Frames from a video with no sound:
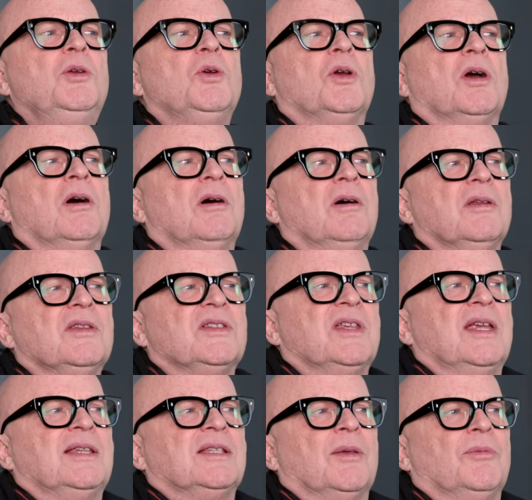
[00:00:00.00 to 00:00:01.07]
can't
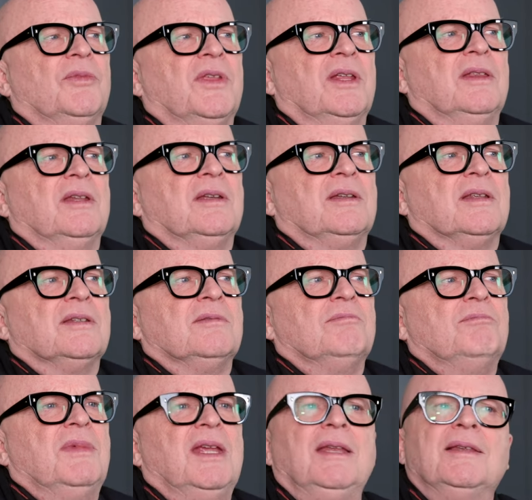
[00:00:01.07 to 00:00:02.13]
say something that doesn't
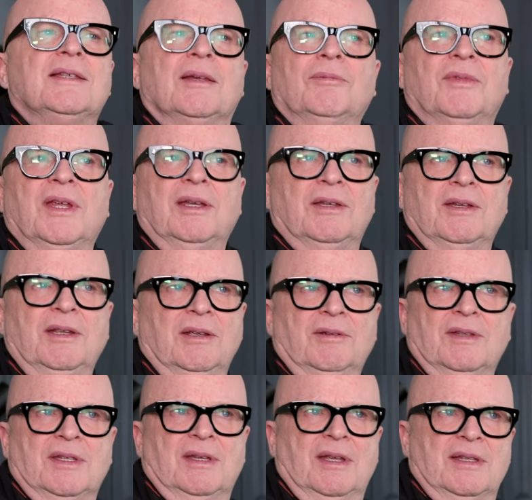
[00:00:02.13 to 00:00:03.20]
mean something to you
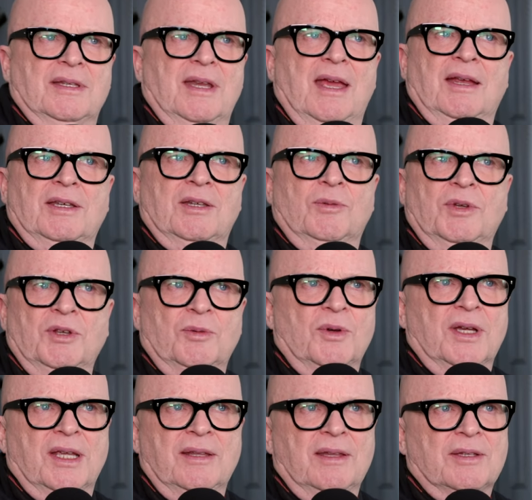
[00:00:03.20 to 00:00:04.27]
as an actor when you're
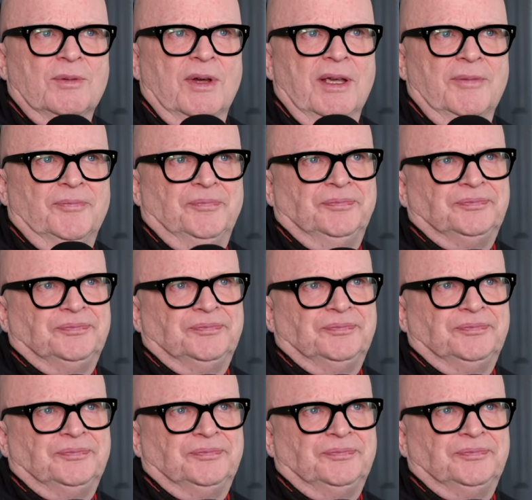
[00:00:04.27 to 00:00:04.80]
working this way.